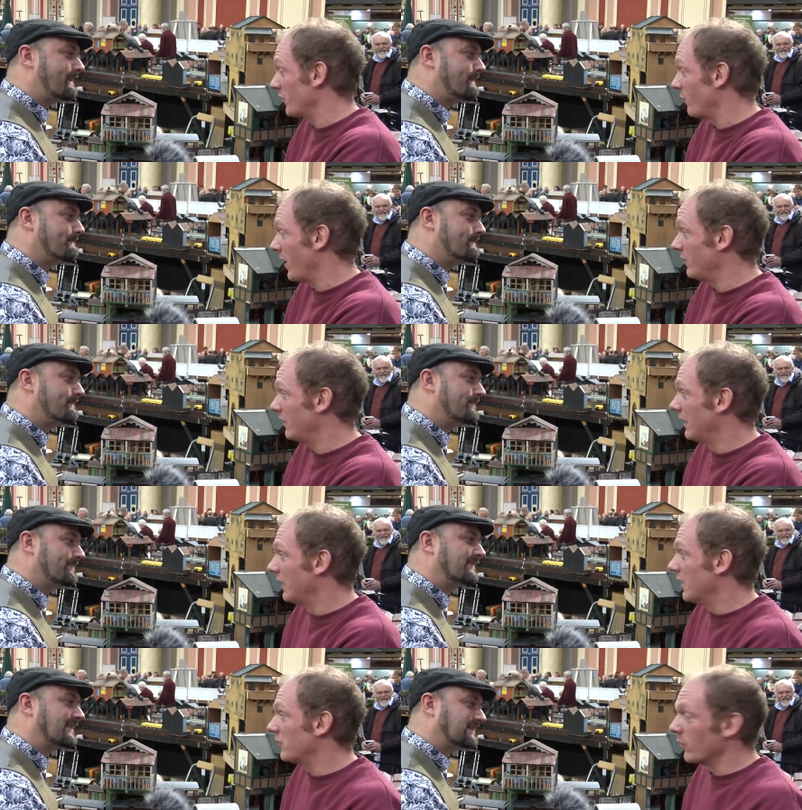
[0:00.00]
Speaker 1: as well,
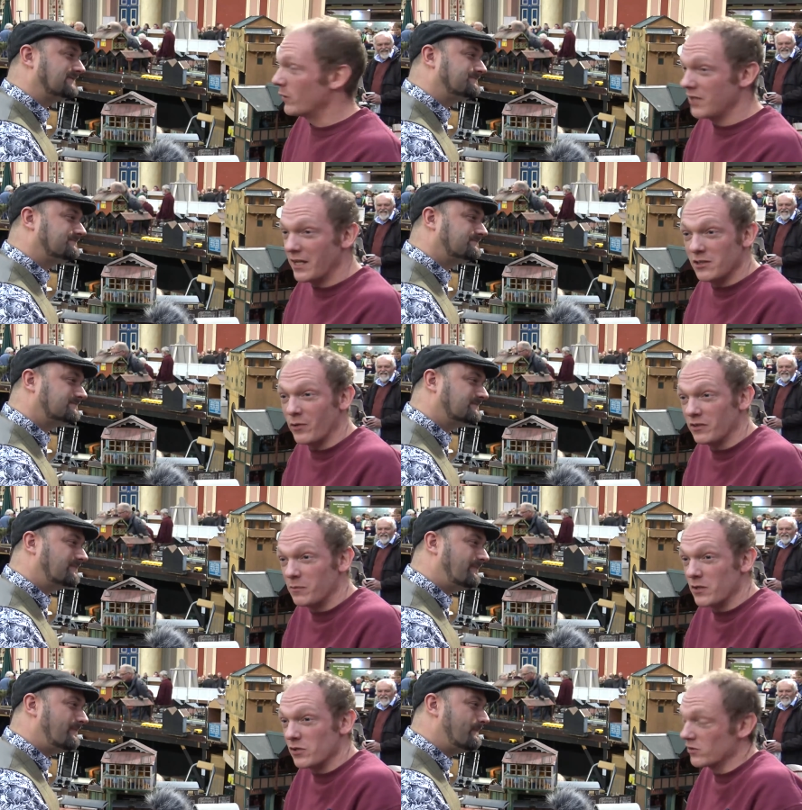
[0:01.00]
so we take it to
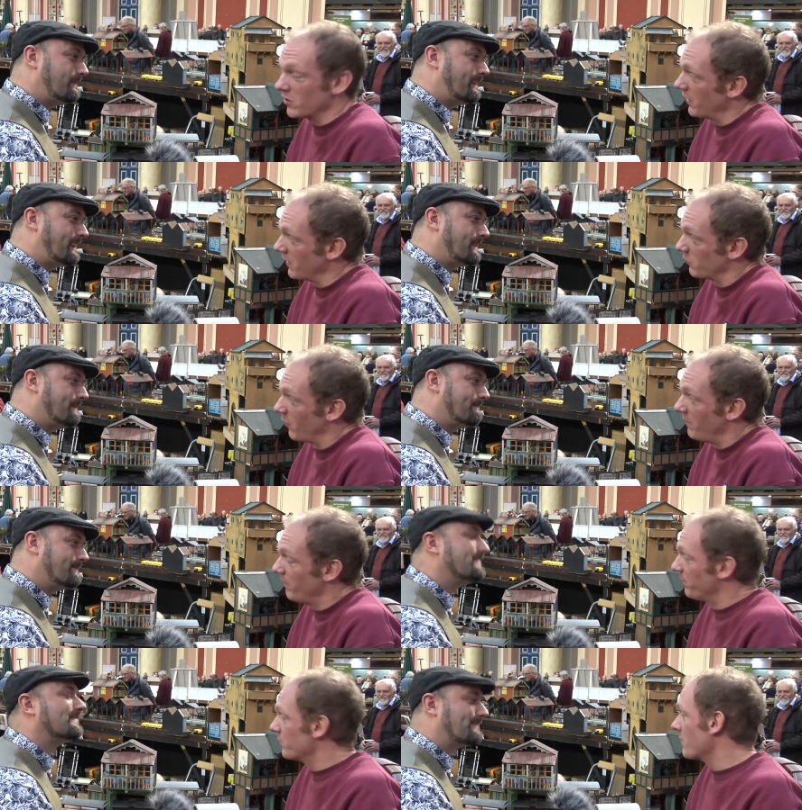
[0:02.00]
exhibitions like this one.
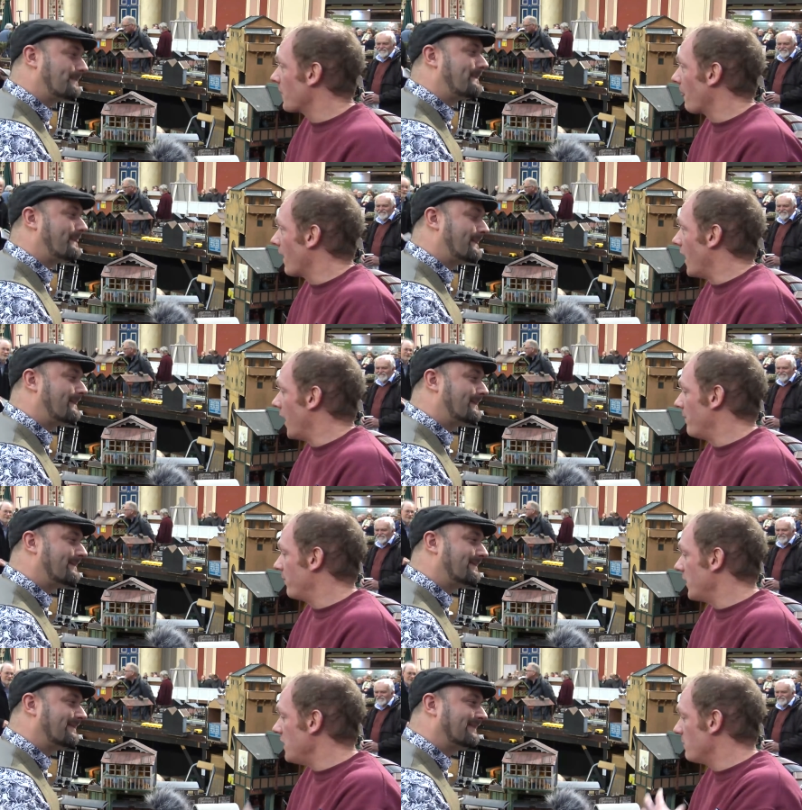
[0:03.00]

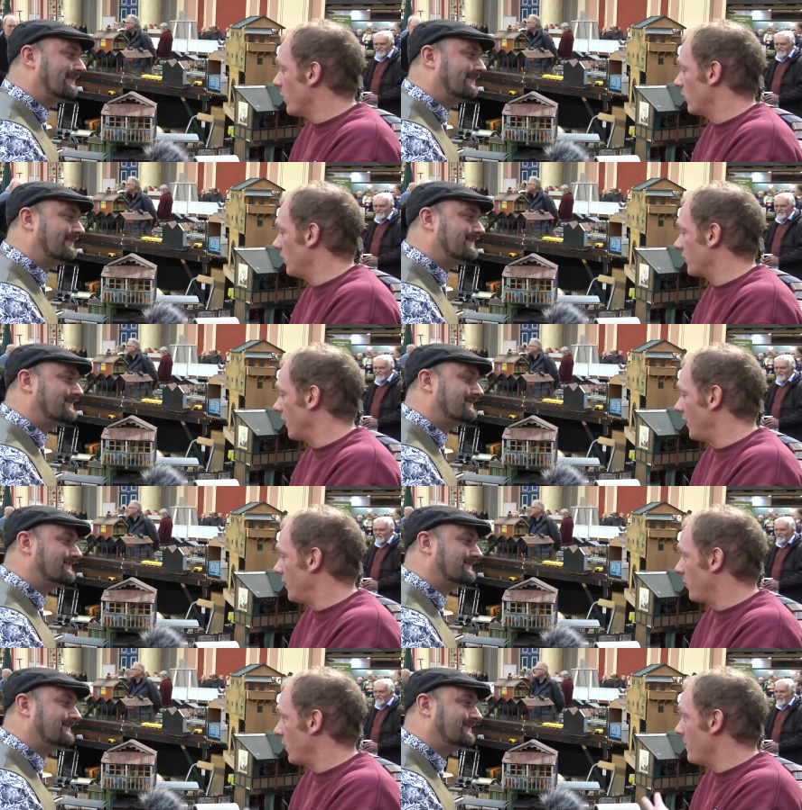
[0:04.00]
These models are
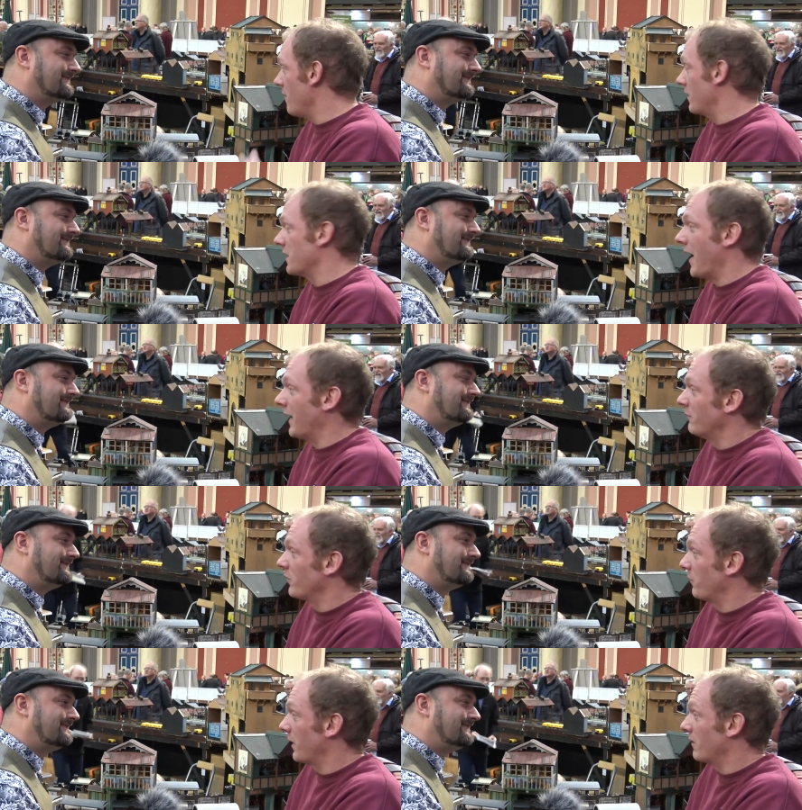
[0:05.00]
primarily aimed
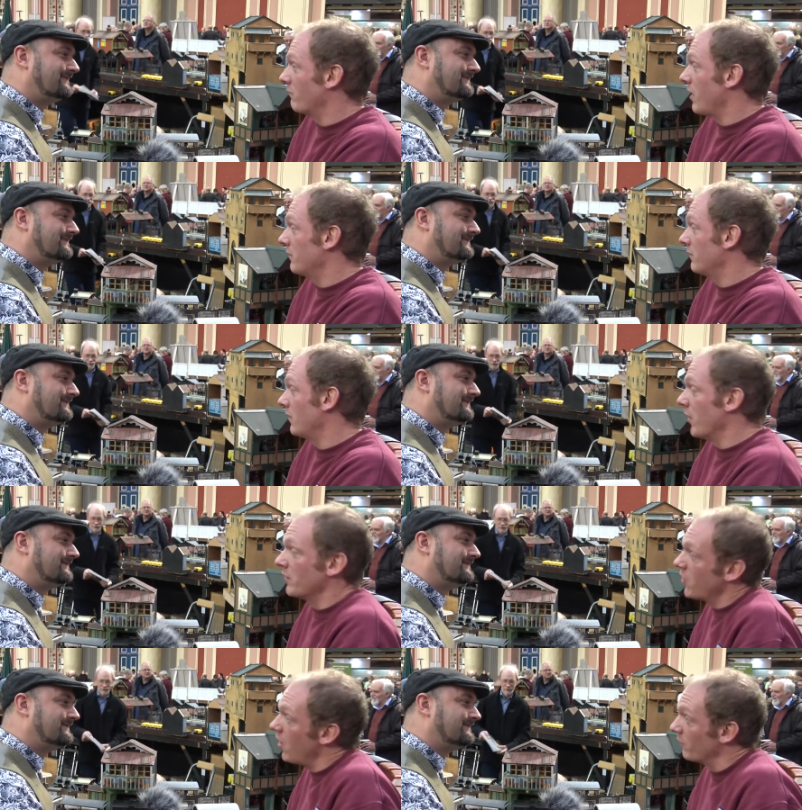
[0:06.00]
at being run on
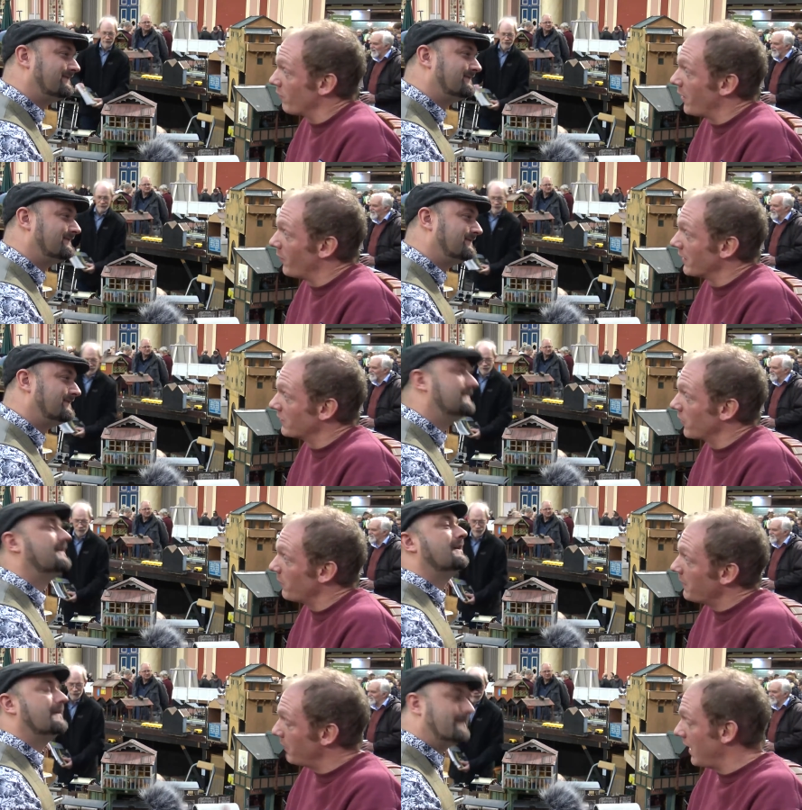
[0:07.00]
garden railways, so
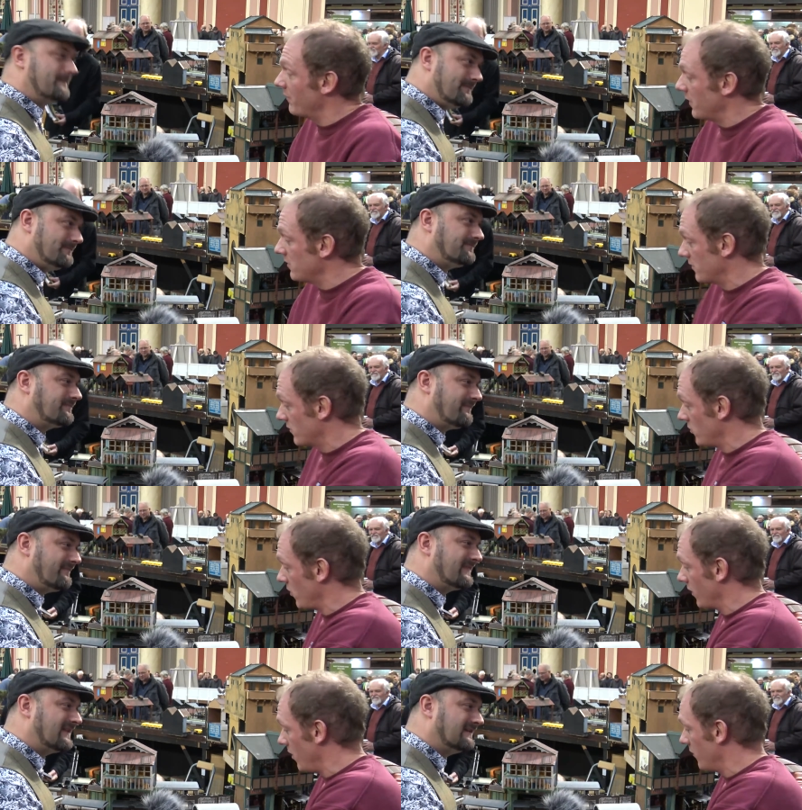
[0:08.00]
people have this
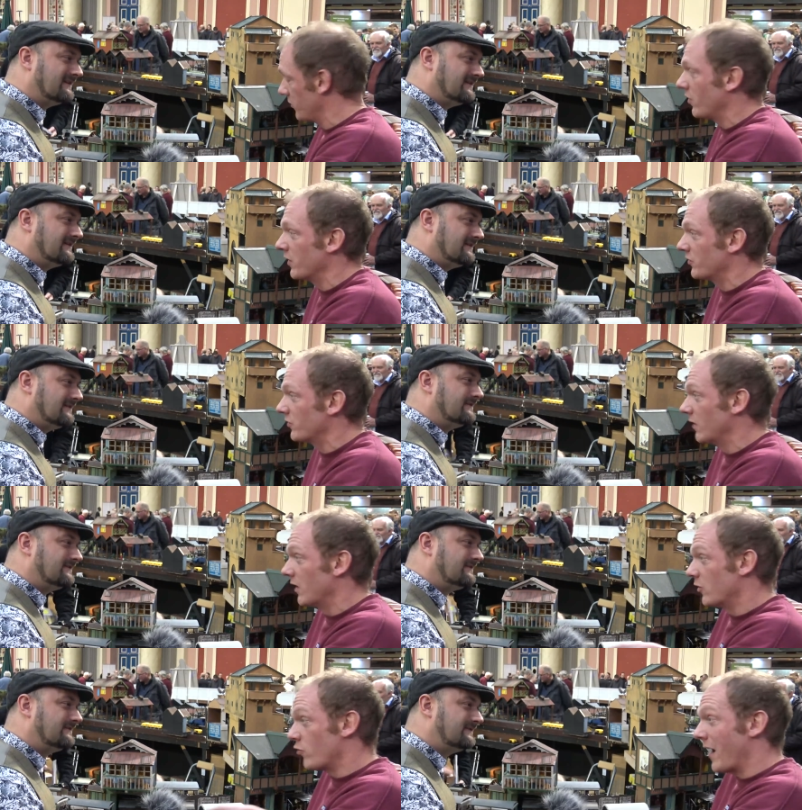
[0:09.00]
kind of size
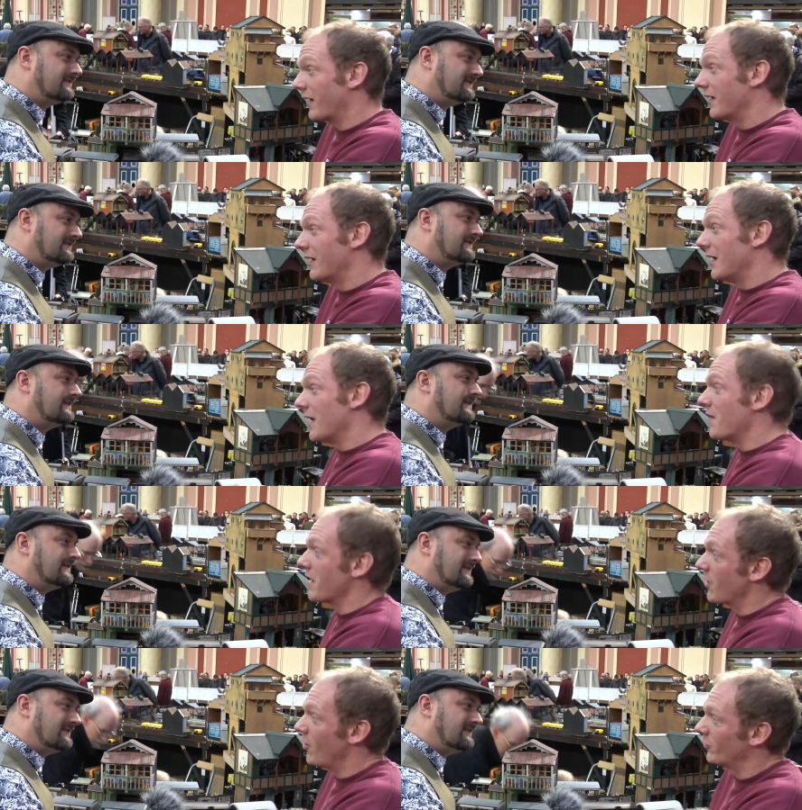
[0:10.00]
track in their
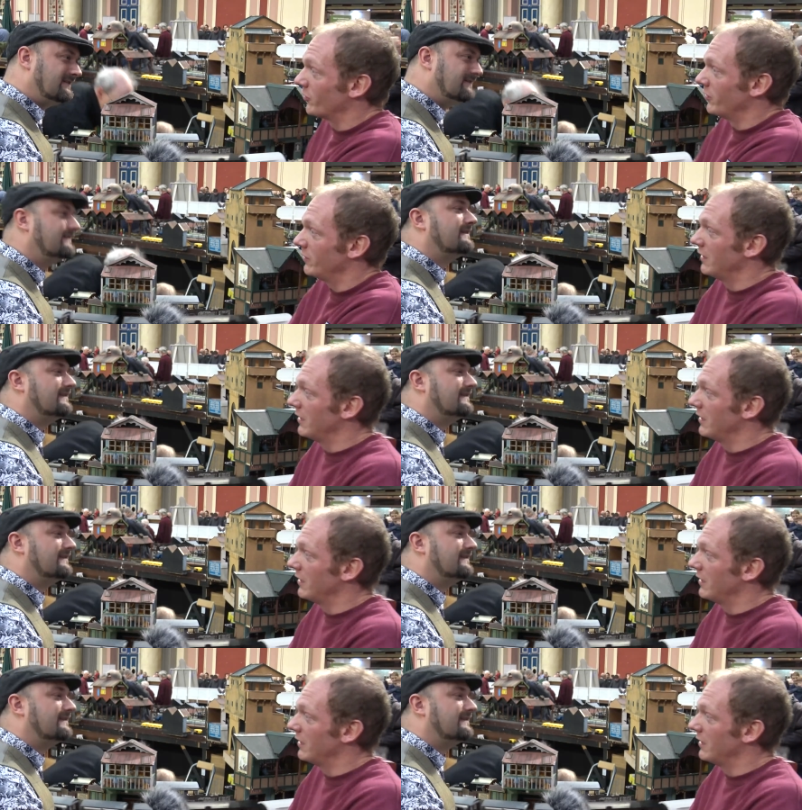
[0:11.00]
garden.